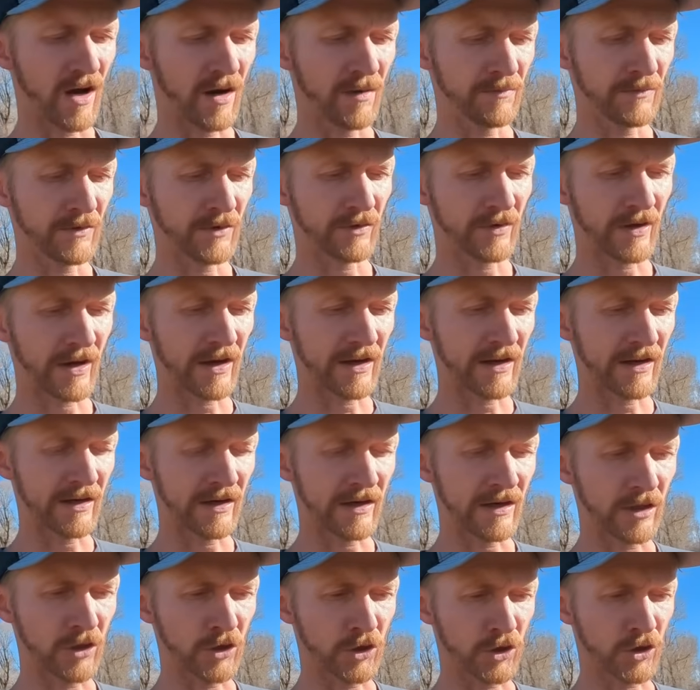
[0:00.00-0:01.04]
You get an
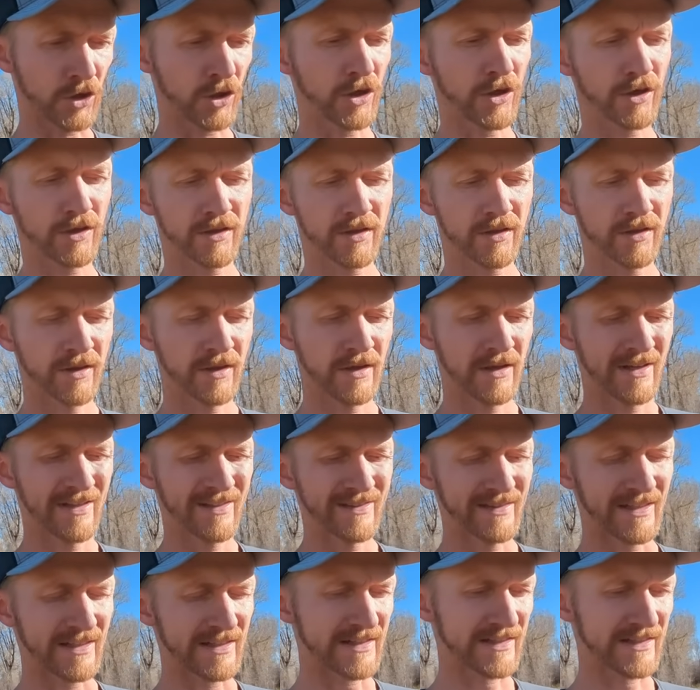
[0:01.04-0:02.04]
alert that